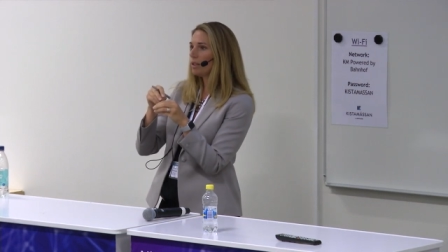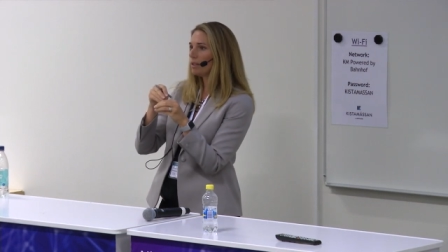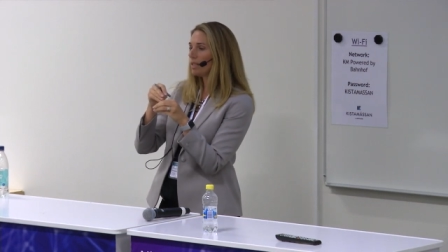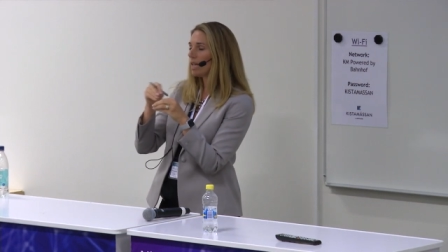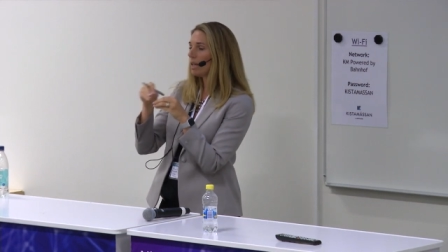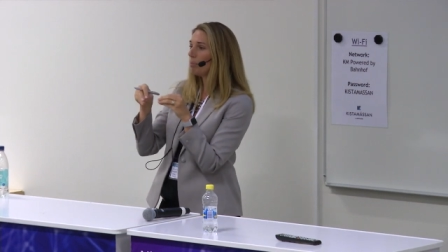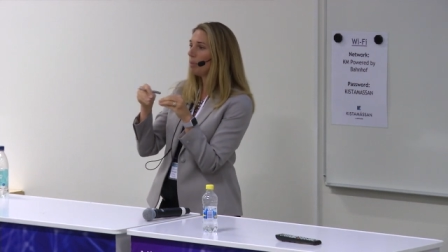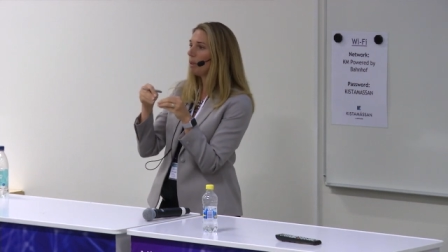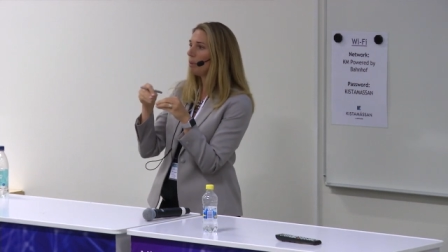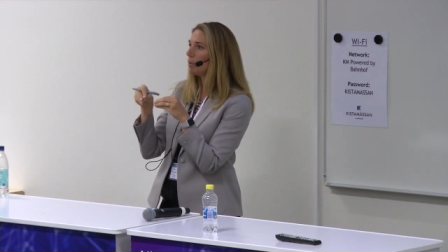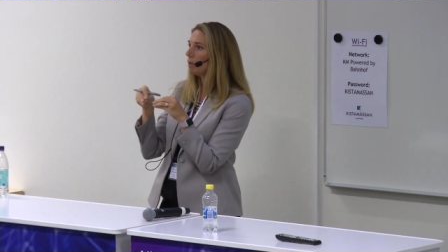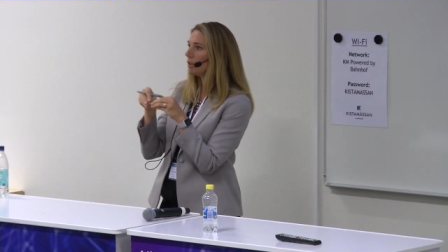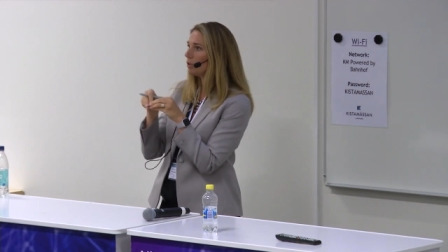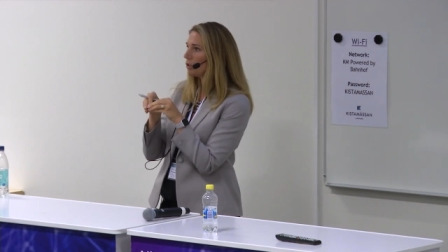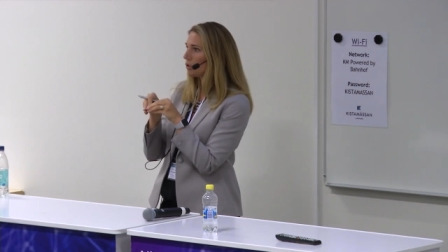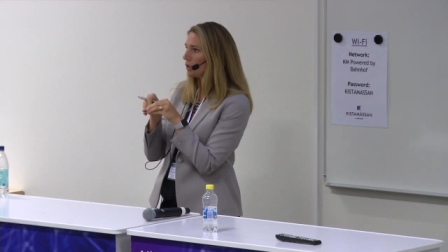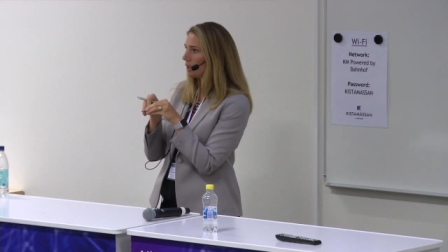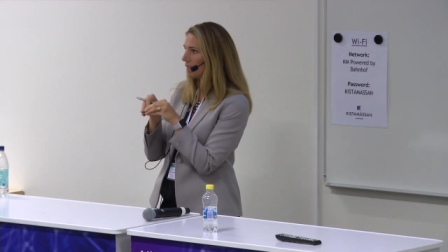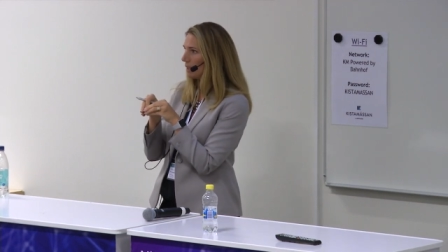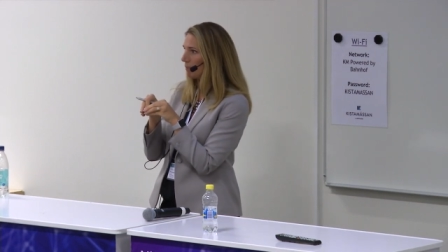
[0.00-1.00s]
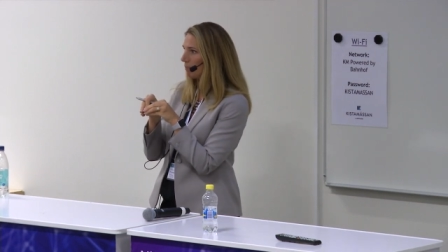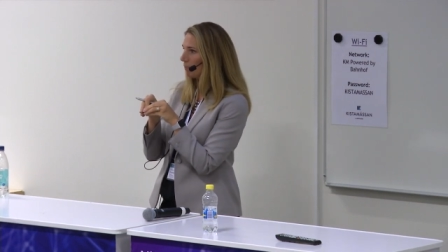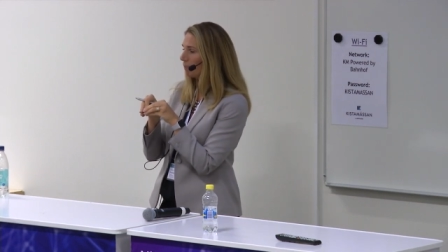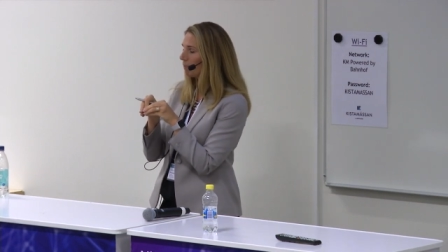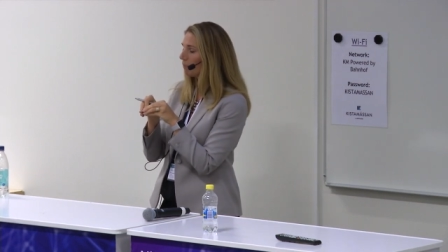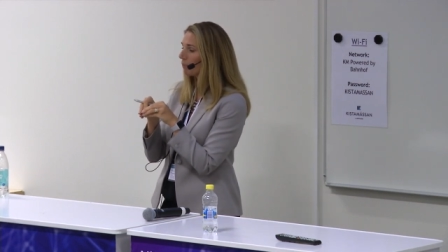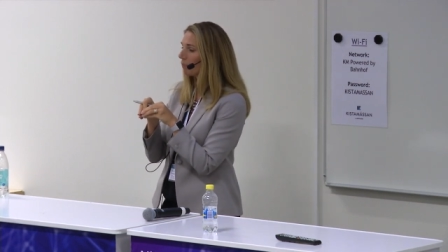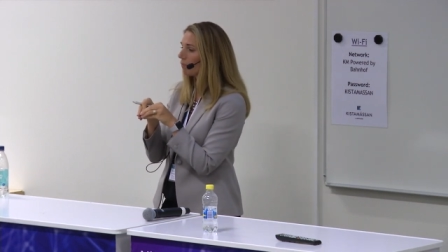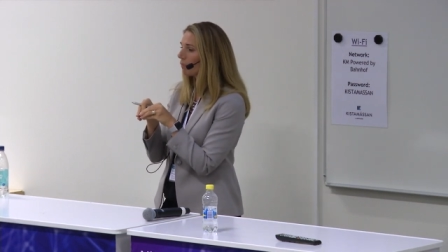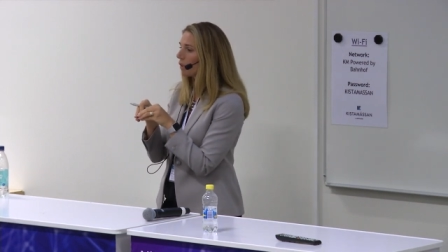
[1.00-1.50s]
10 people in your team.
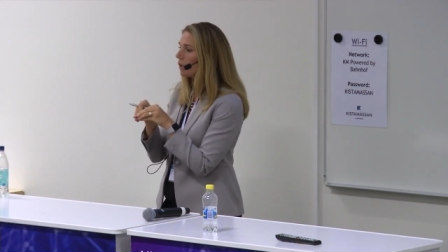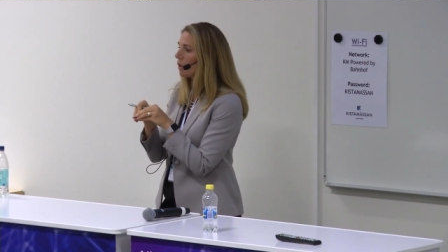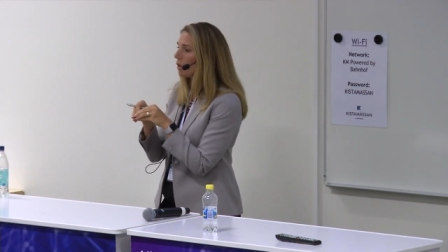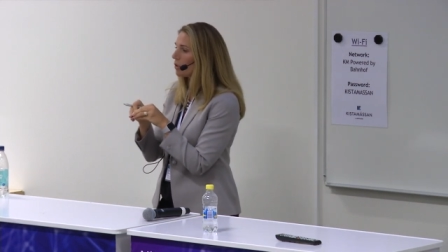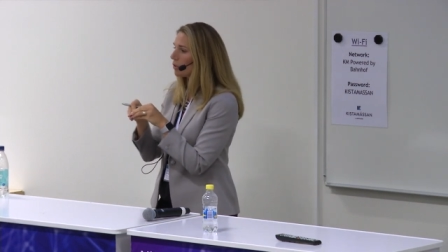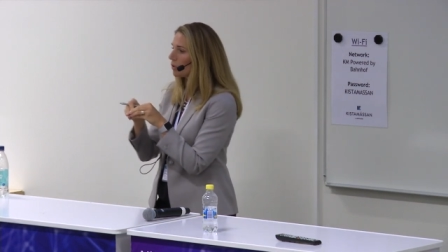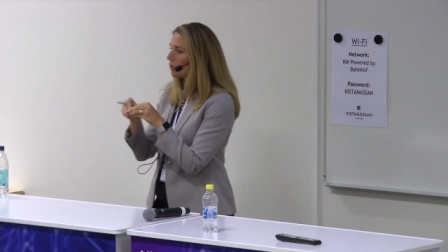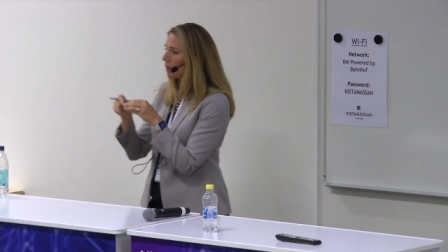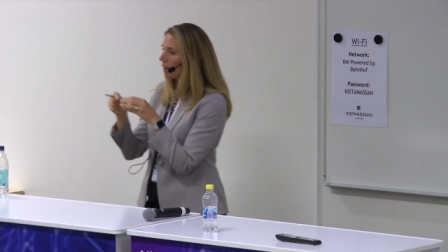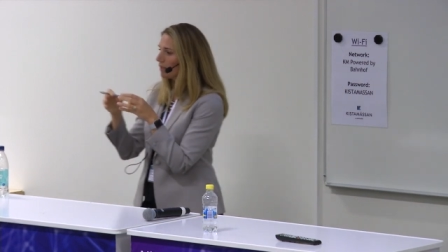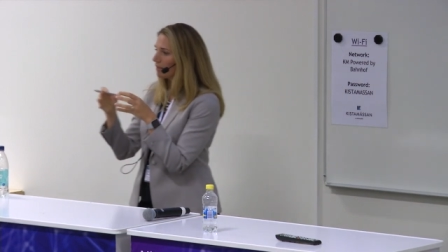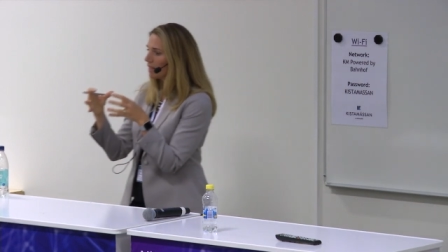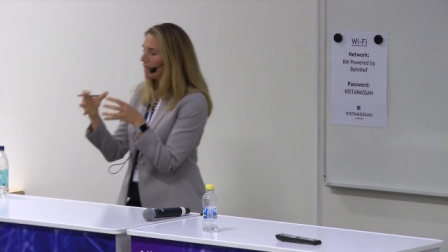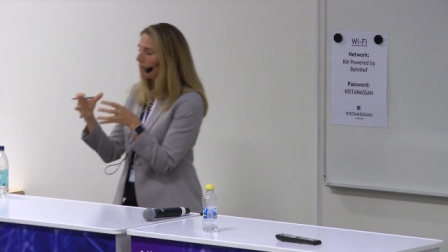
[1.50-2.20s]
So you have